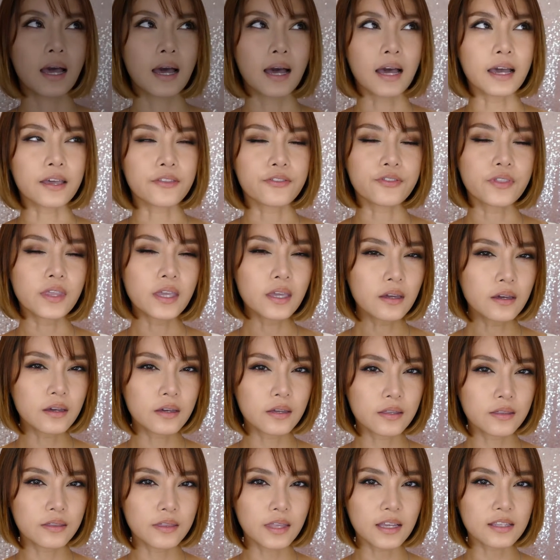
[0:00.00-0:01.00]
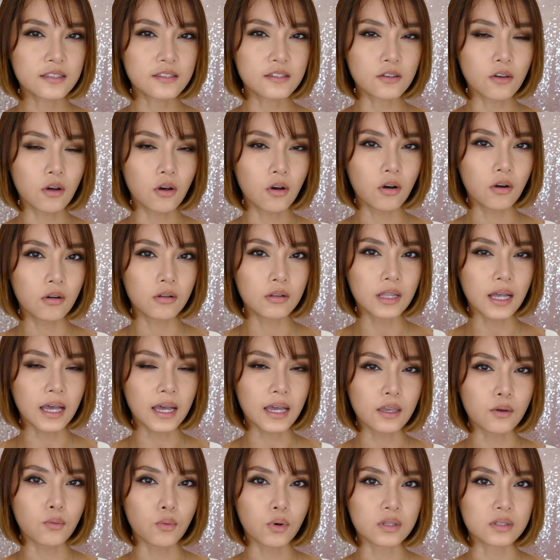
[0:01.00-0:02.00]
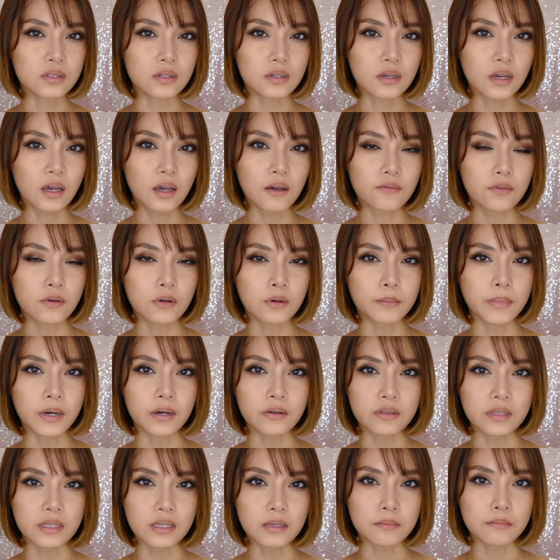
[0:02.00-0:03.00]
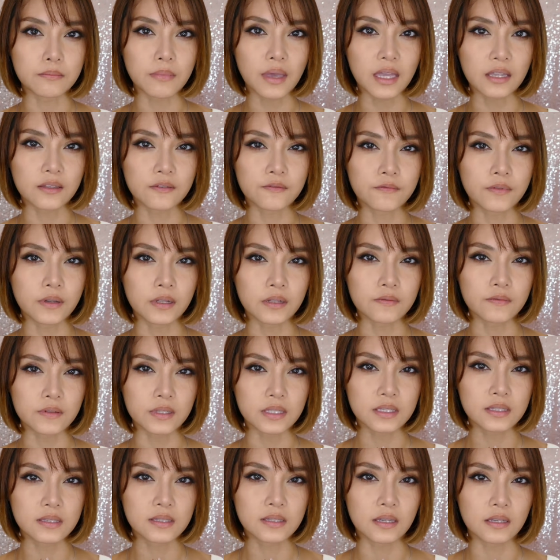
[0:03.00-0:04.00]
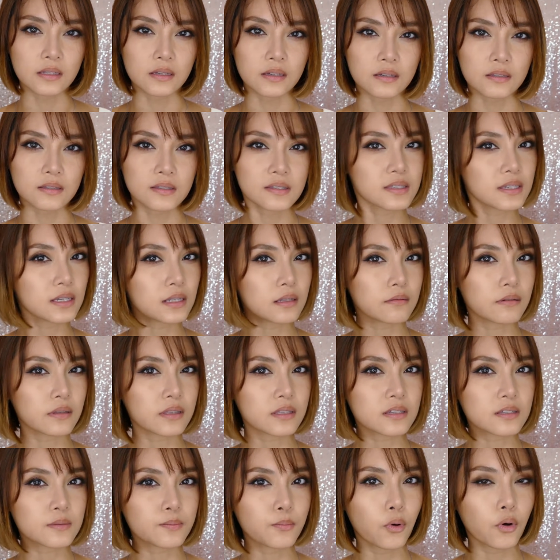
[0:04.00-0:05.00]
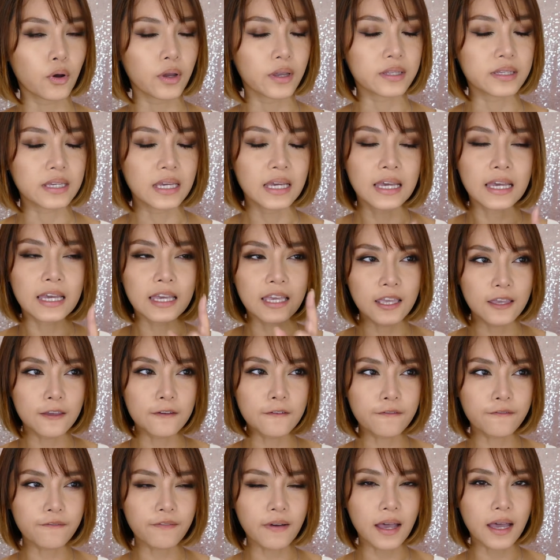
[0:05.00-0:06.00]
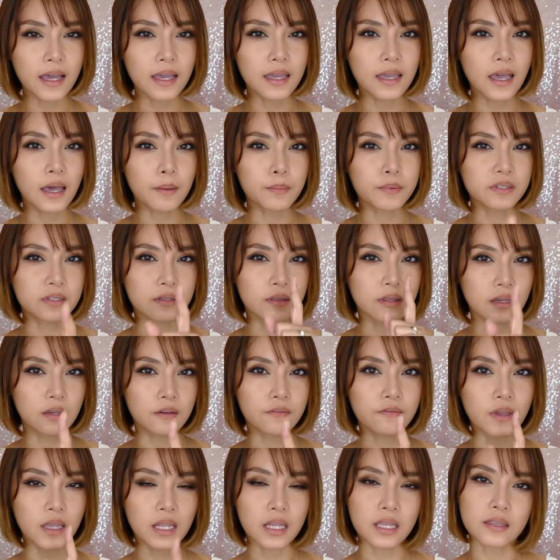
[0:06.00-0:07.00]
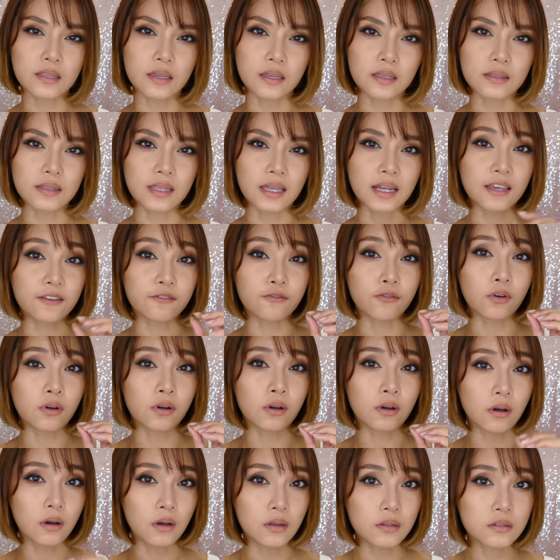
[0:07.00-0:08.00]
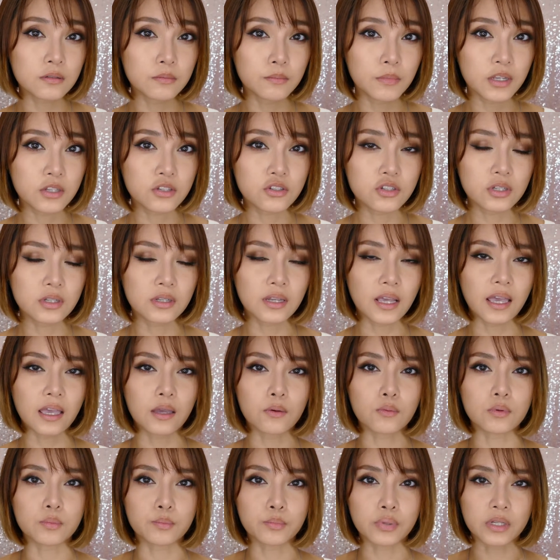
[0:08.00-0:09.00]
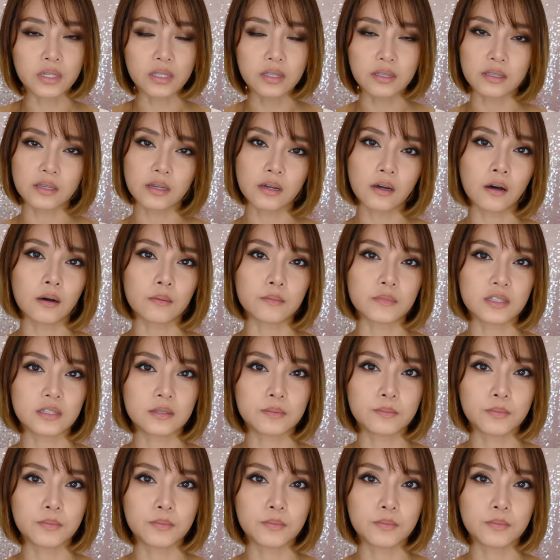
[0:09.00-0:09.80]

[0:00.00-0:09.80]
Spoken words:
I think that's all I want to cover about the MatteVelvet Skin Concealer at this point. If I happen to think of anything that I forgot to mention, I will put it in the comments